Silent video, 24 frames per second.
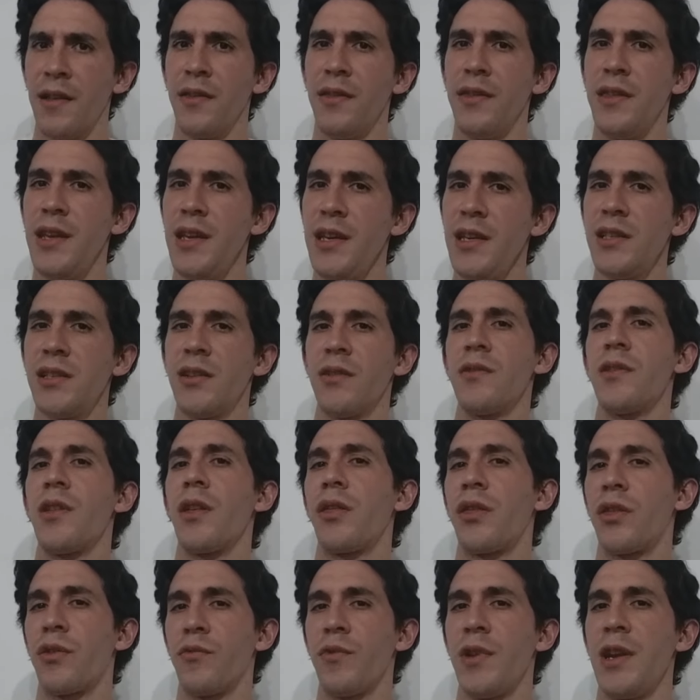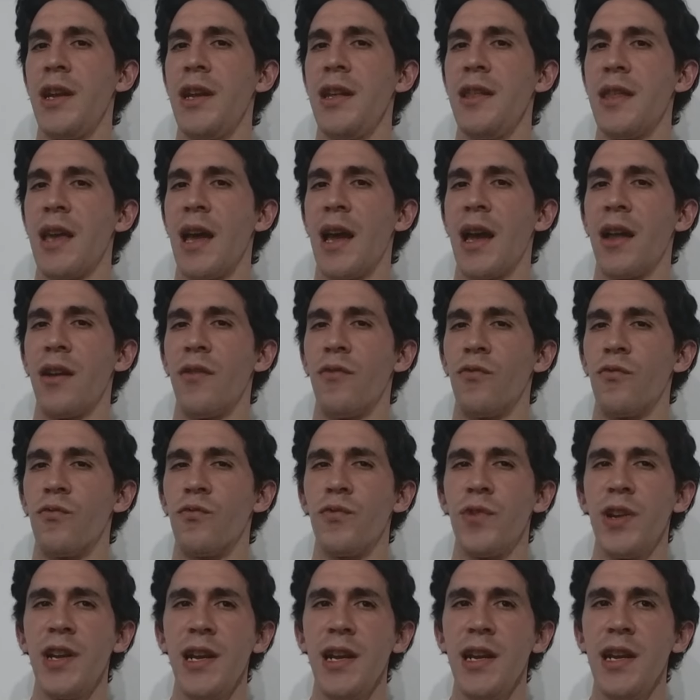these are the 3 that
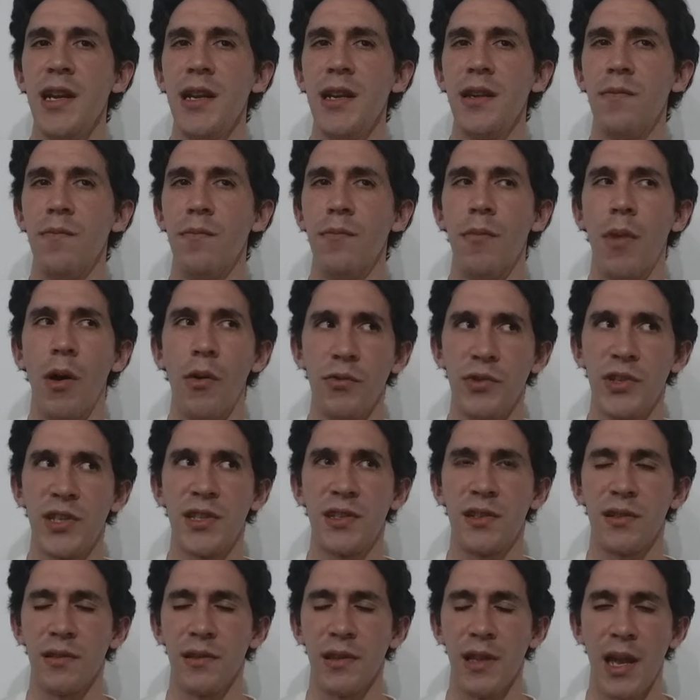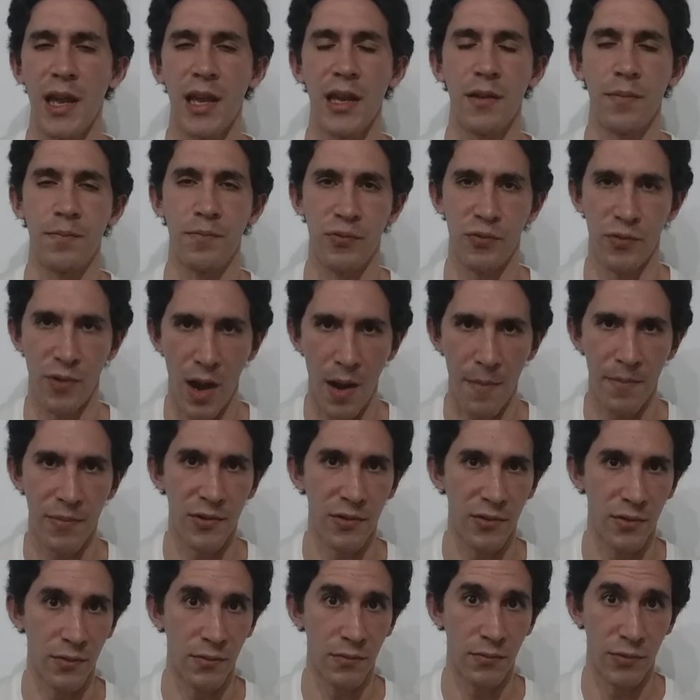read most like
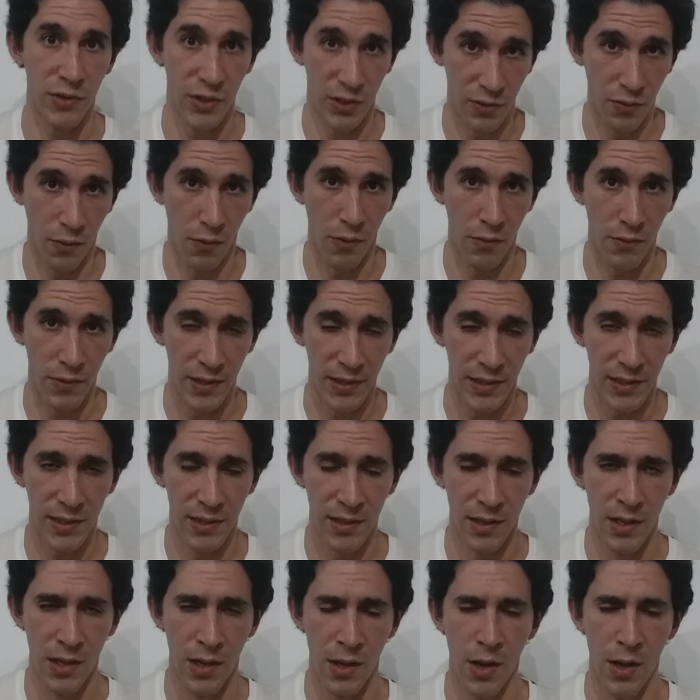proper stories.